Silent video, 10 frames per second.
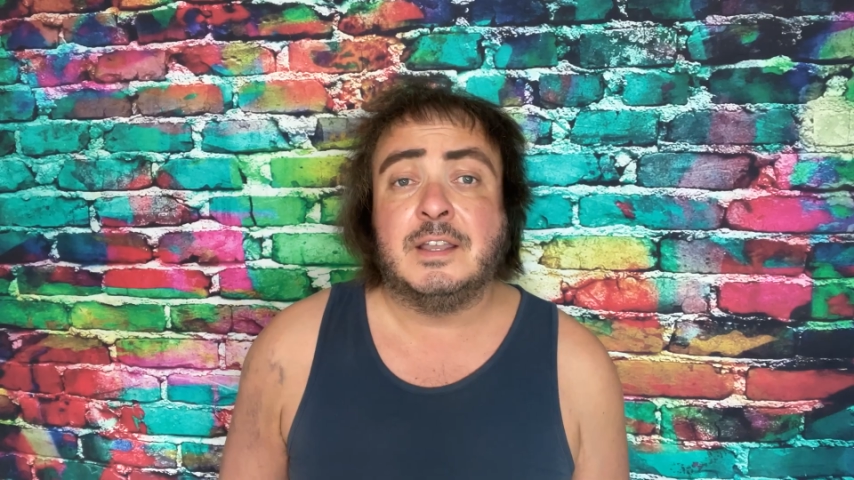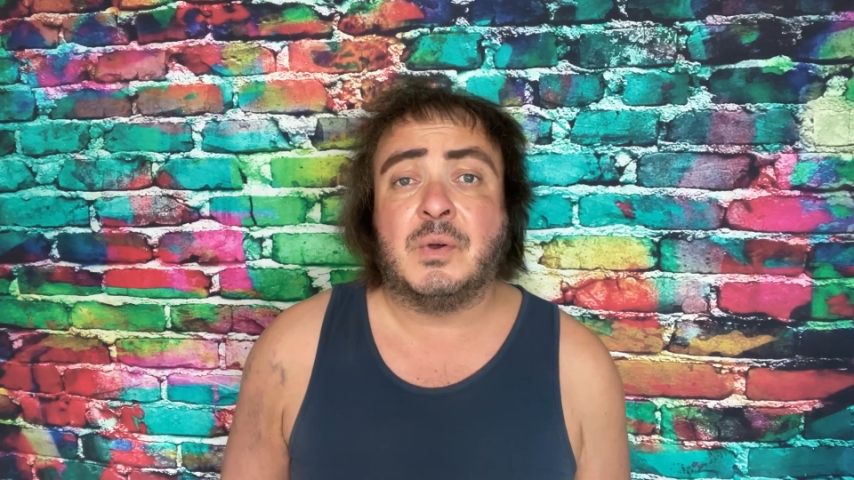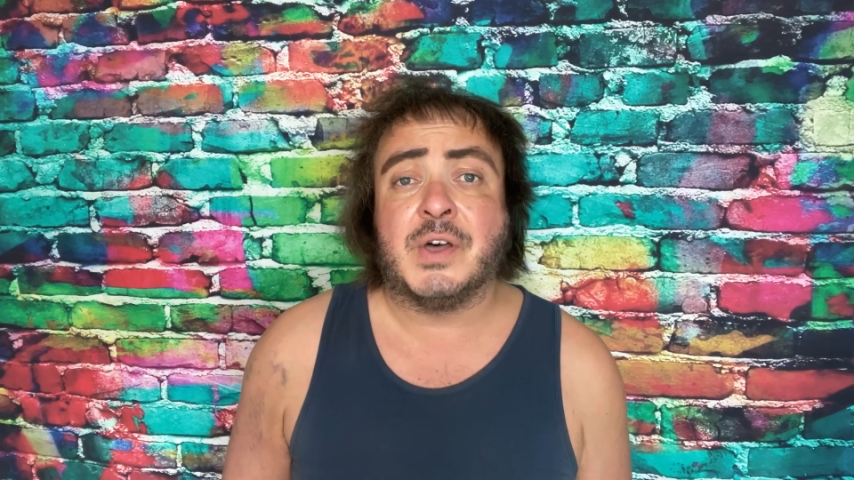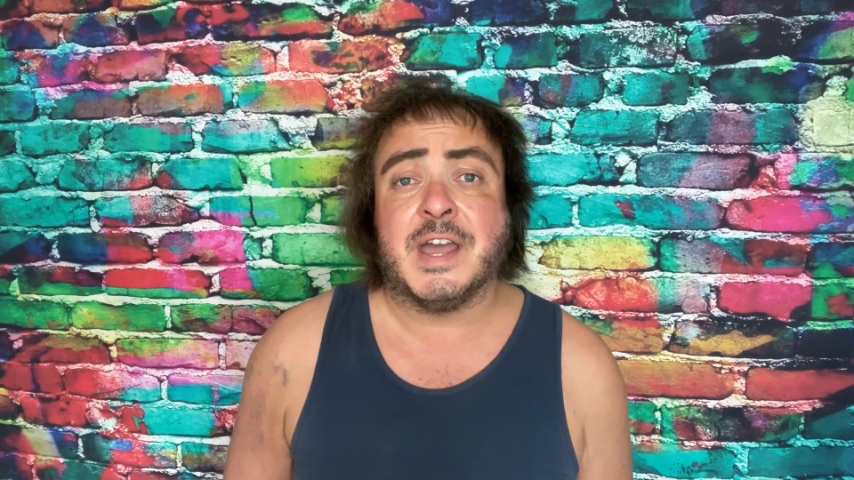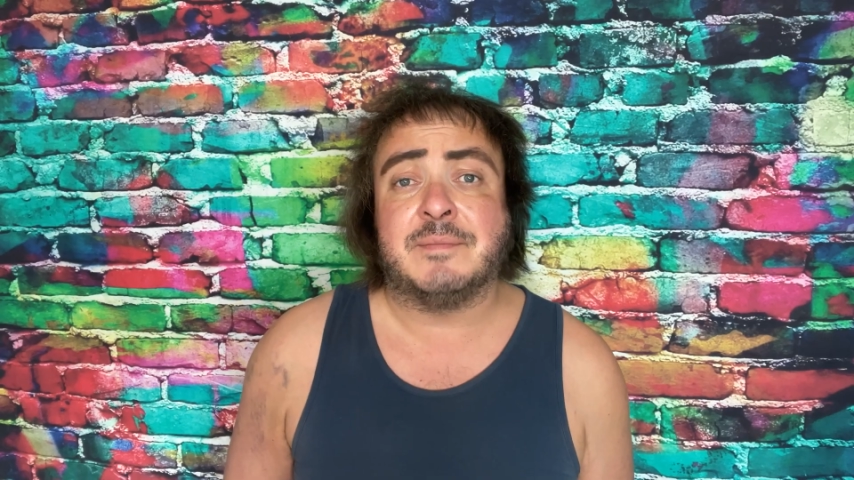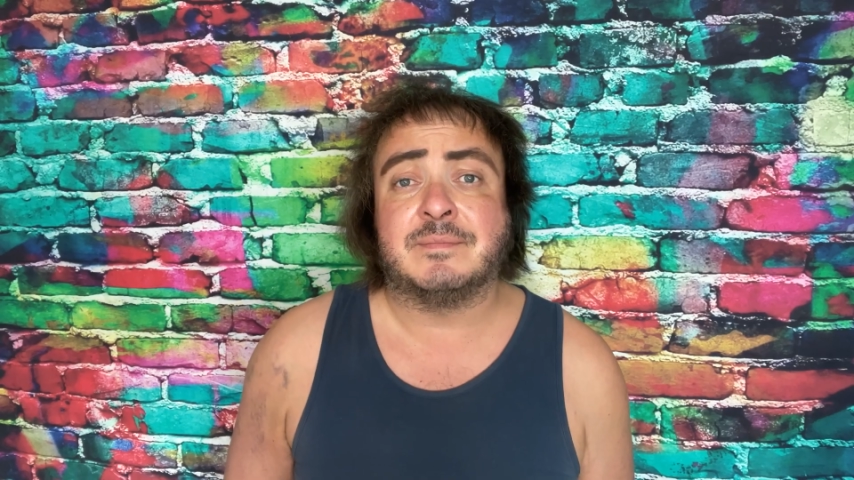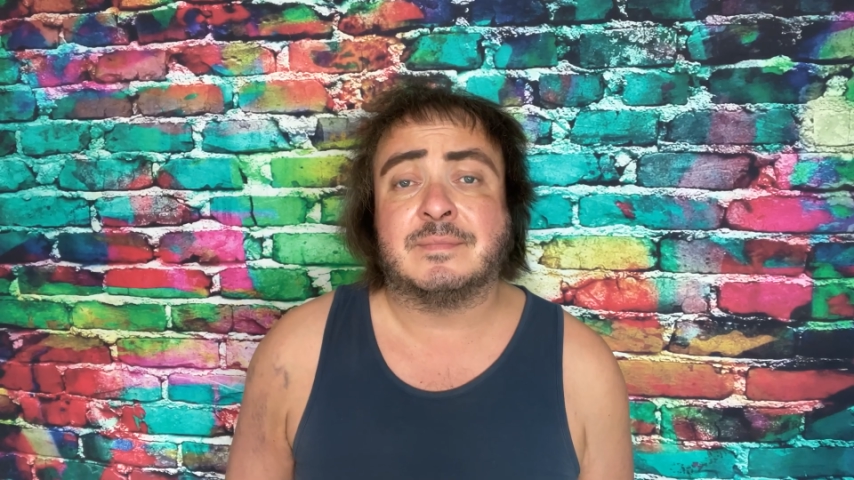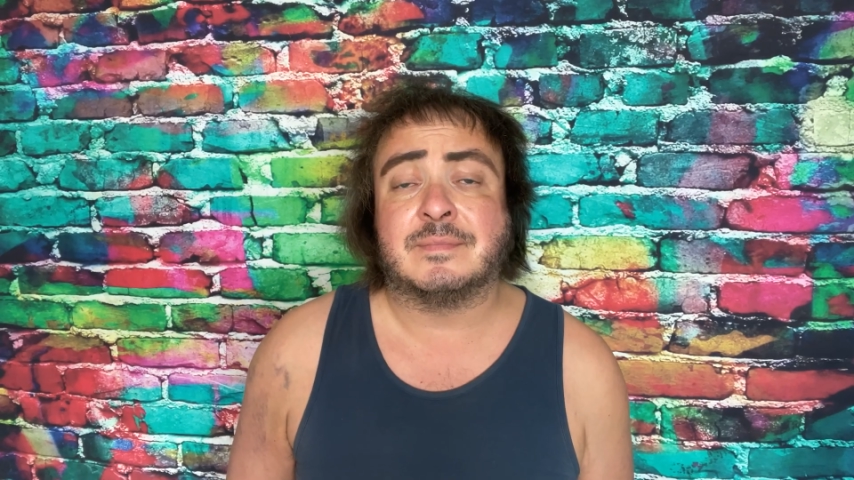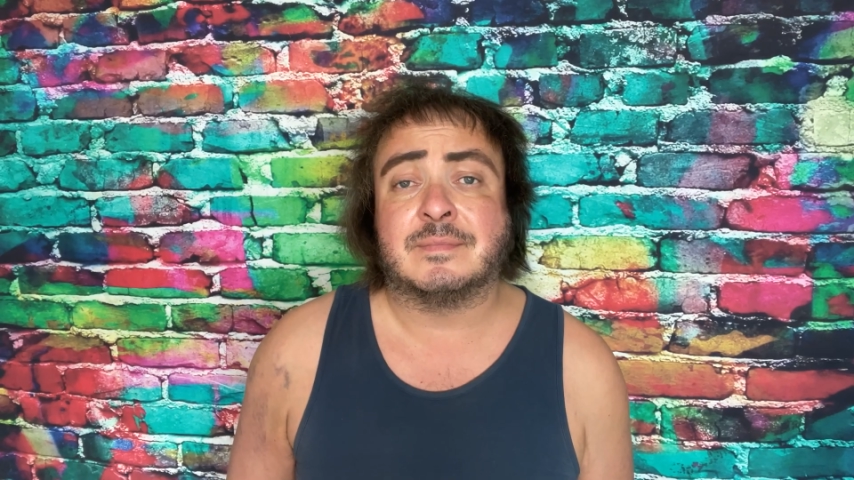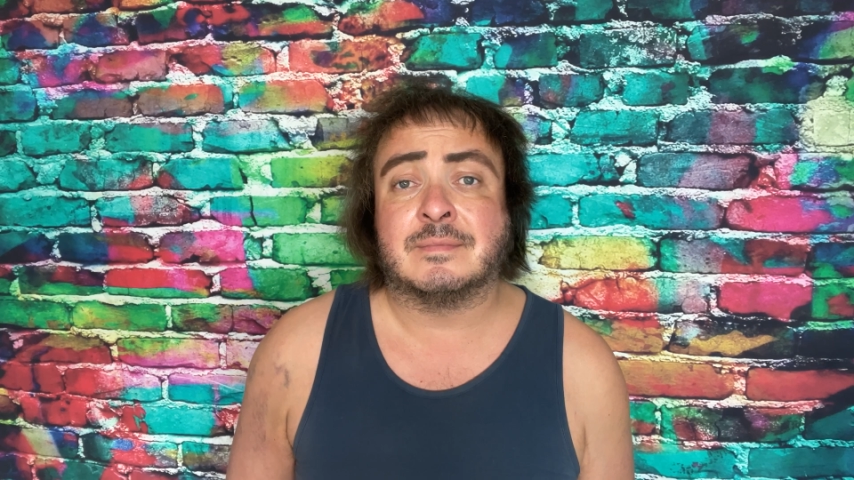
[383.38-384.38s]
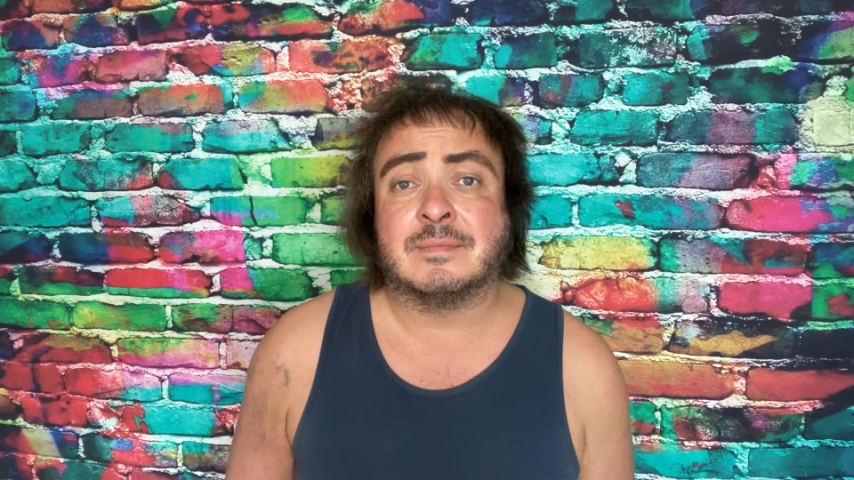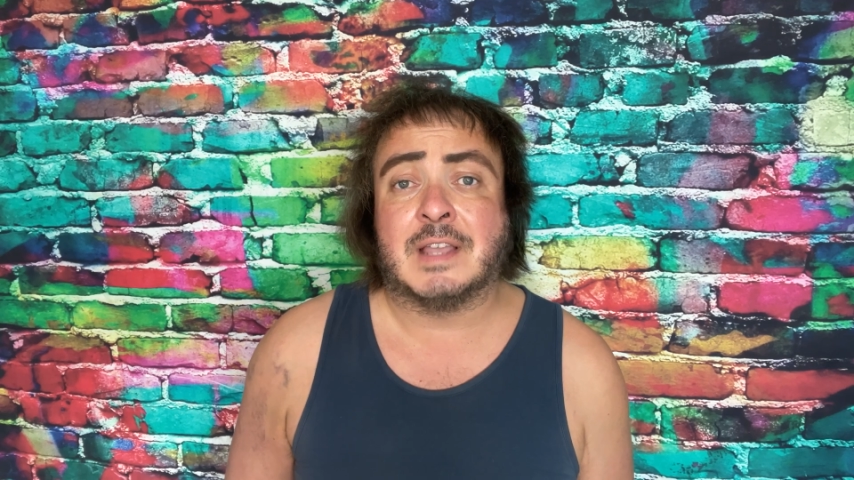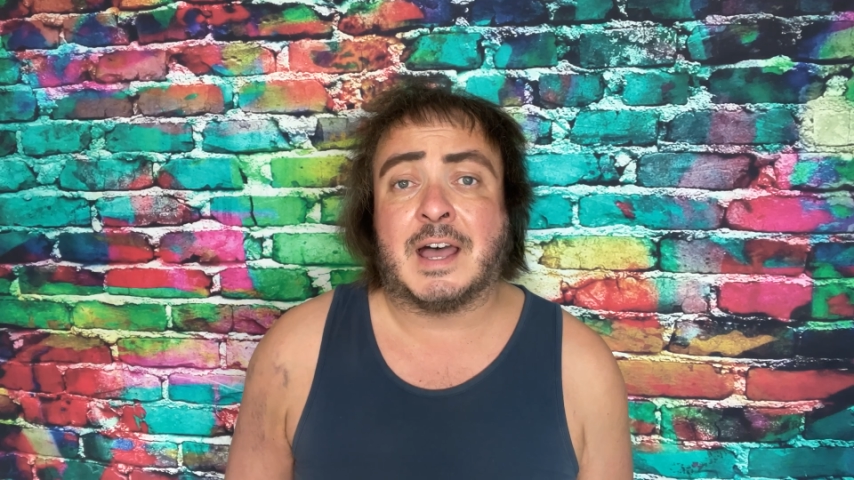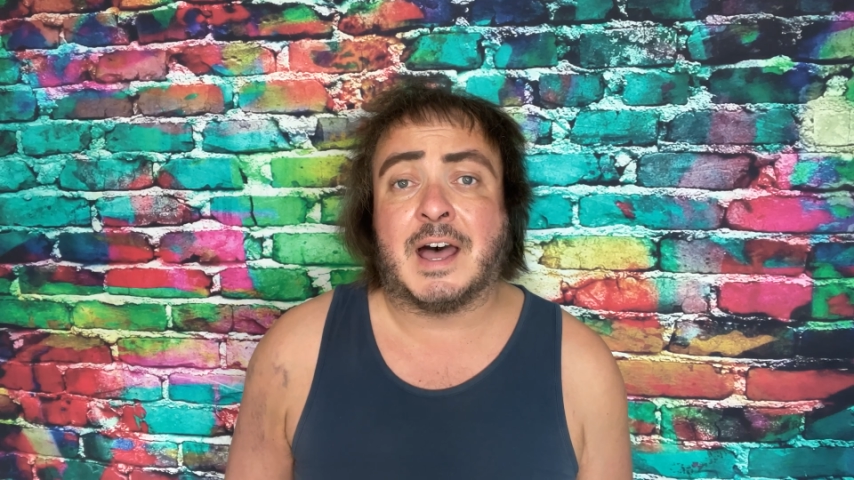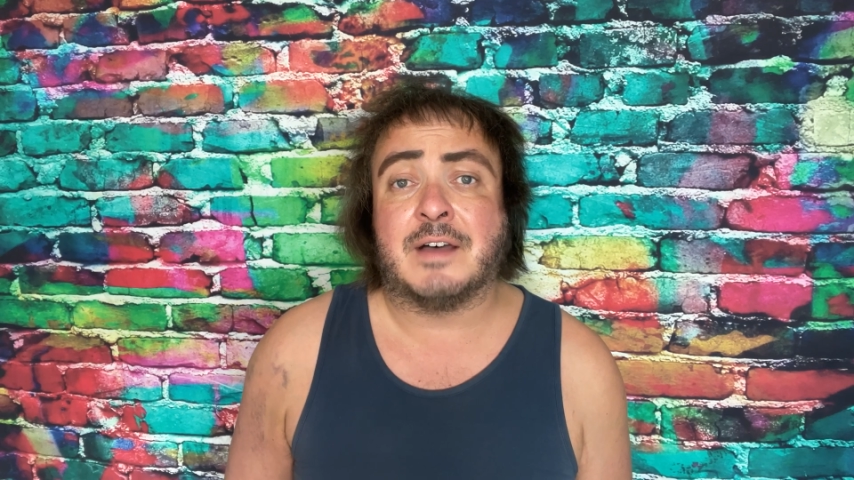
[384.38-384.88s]
Well, hey,
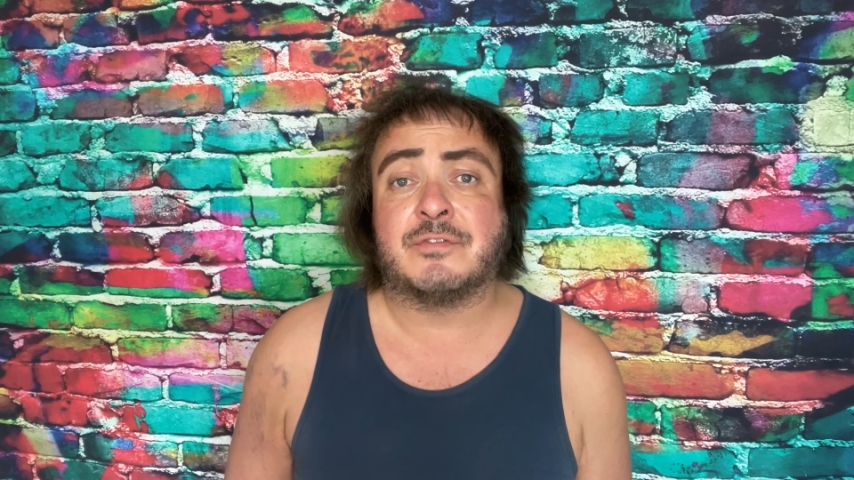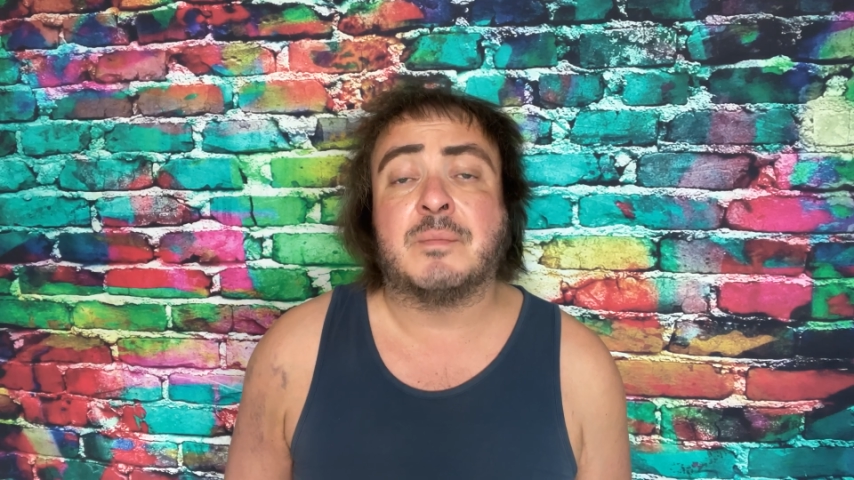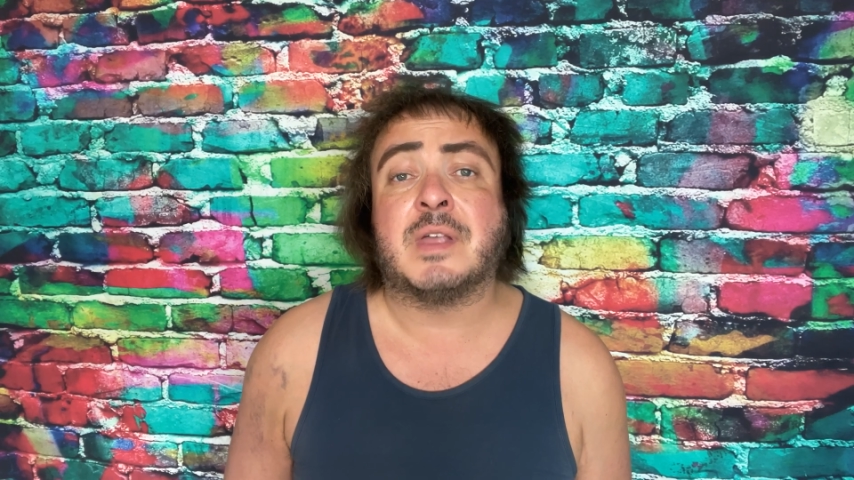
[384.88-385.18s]
from